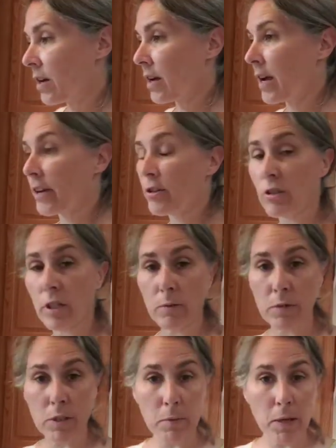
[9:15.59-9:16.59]
actually it
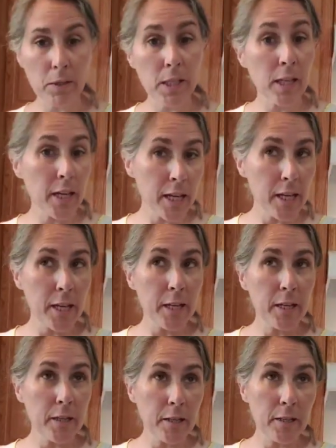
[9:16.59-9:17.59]
was about
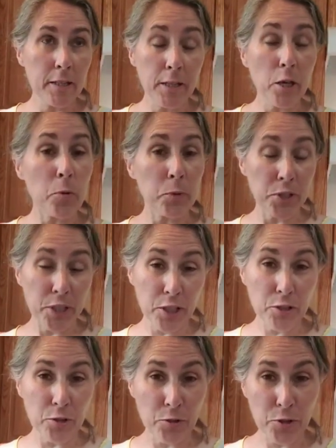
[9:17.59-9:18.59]
almost
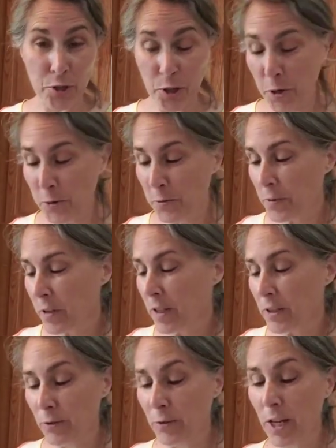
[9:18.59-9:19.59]
6 years ago,
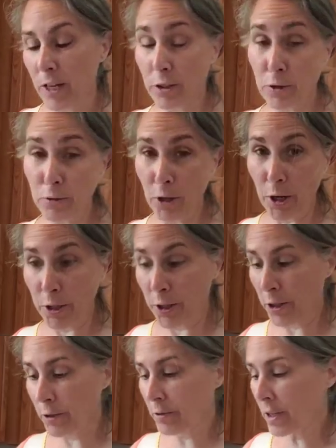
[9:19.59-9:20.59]
so not too long
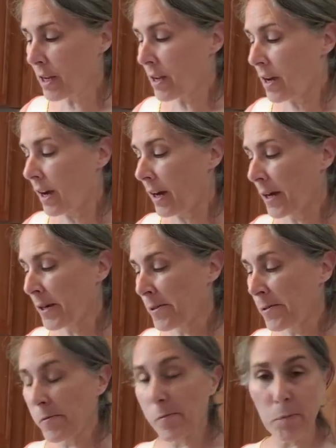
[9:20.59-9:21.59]
ago,
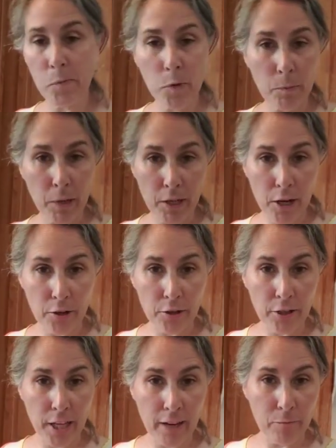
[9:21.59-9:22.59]
when my
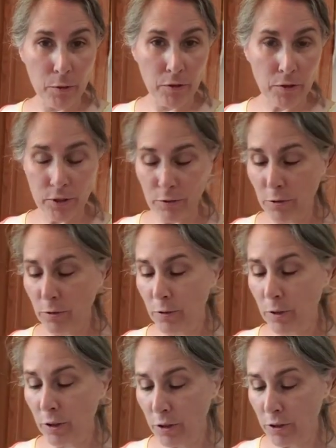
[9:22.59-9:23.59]
daughter gave birth to
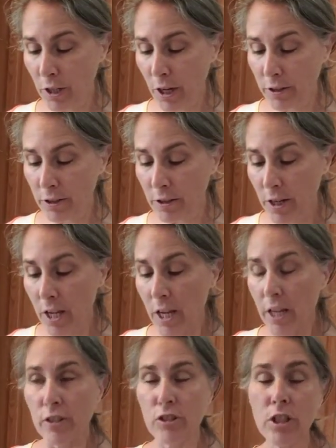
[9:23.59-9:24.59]
her daughter,
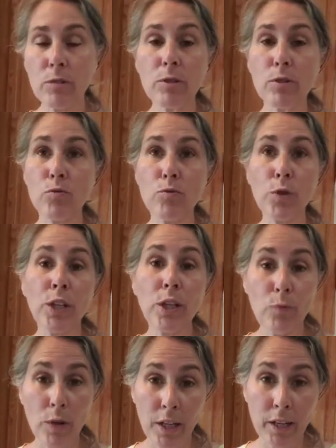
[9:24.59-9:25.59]
she was really
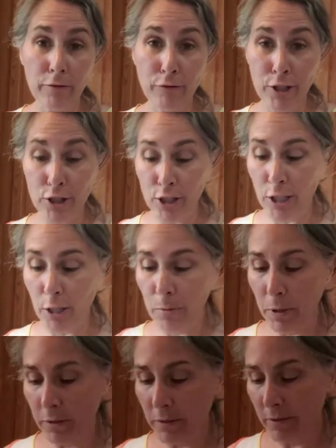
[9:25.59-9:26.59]
wanting a French dip.
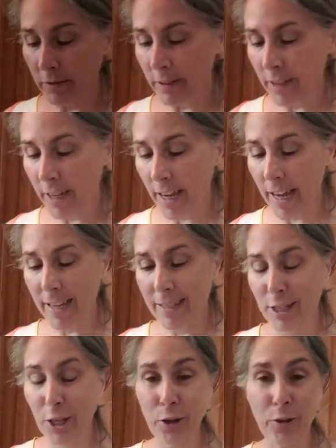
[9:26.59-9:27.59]
And
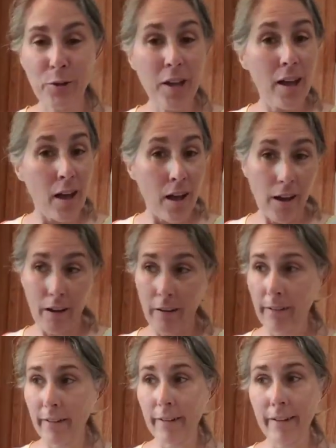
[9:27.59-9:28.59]
so
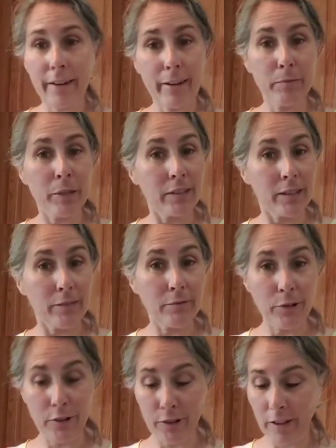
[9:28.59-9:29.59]
I made that
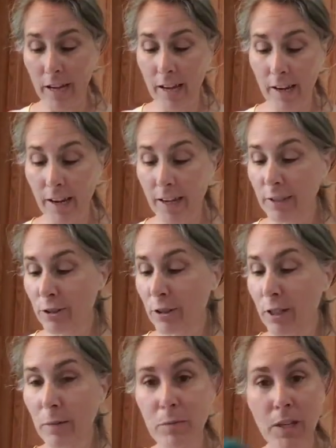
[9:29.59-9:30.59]
for her, and I
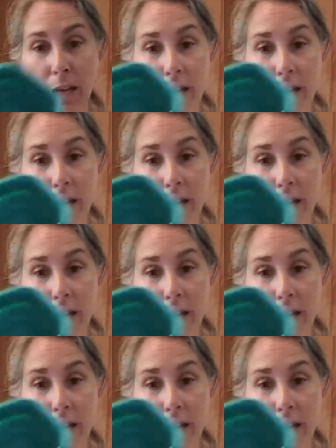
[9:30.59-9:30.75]
took up the